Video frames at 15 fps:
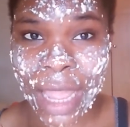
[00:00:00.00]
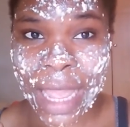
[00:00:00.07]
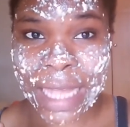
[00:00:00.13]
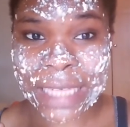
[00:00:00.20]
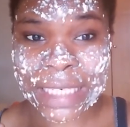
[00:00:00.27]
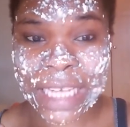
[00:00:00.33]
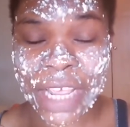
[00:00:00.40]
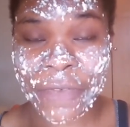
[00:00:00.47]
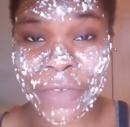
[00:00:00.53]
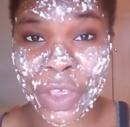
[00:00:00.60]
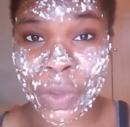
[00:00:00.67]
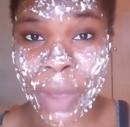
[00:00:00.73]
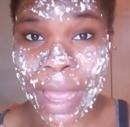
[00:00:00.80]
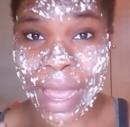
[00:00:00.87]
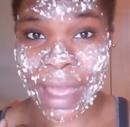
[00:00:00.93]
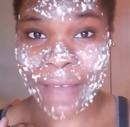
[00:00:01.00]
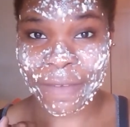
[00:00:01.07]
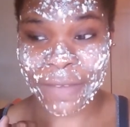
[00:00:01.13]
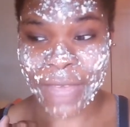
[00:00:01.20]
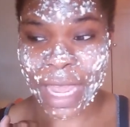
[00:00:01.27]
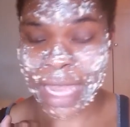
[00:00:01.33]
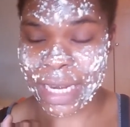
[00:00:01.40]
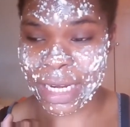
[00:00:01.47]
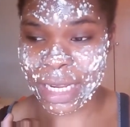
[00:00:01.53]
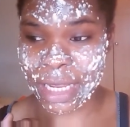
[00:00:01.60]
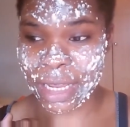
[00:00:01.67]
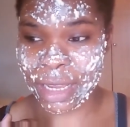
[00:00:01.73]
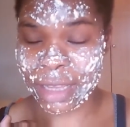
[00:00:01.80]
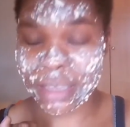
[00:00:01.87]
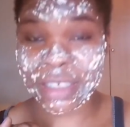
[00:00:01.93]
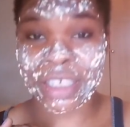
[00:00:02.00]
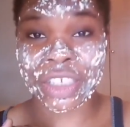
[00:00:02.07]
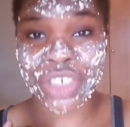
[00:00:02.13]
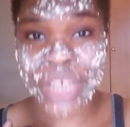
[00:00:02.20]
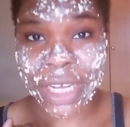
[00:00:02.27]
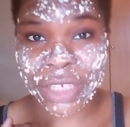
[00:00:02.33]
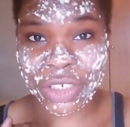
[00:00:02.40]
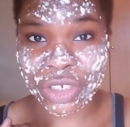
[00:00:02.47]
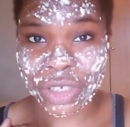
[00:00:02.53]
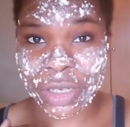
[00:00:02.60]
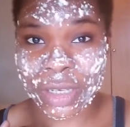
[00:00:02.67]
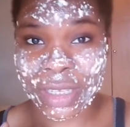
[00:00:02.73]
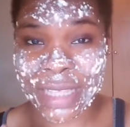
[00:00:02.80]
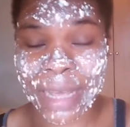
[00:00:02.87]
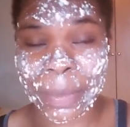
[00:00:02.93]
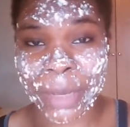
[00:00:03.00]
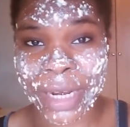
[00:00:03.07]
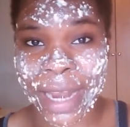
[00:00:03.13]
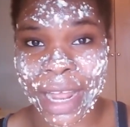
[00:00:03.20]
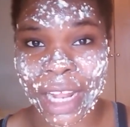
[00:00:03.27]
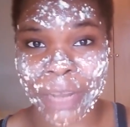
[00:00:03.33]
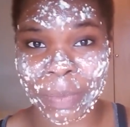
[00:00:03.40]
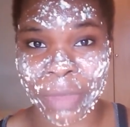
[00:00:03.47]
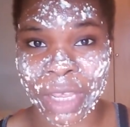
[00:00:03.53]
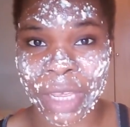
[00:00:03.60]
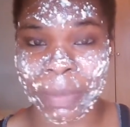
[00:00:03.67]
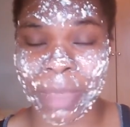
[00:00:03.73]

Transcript: And if you have any suggestions that might help me,